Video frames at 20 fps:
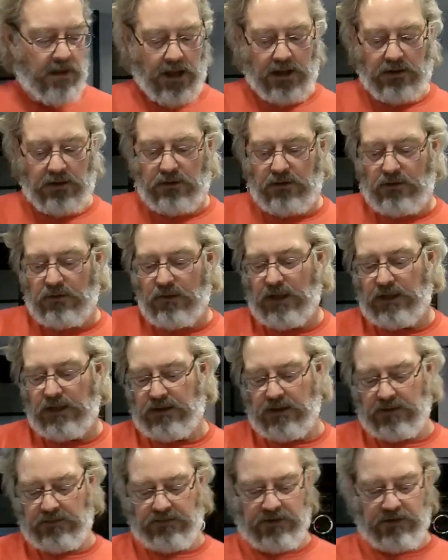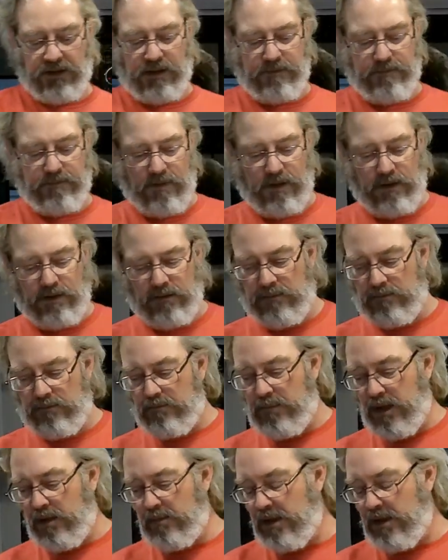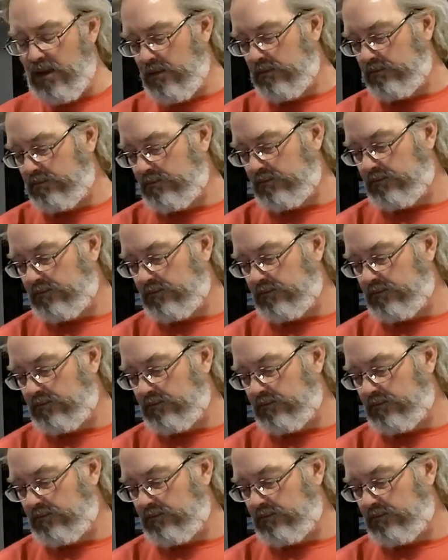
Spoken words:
I don't know. It's like maybe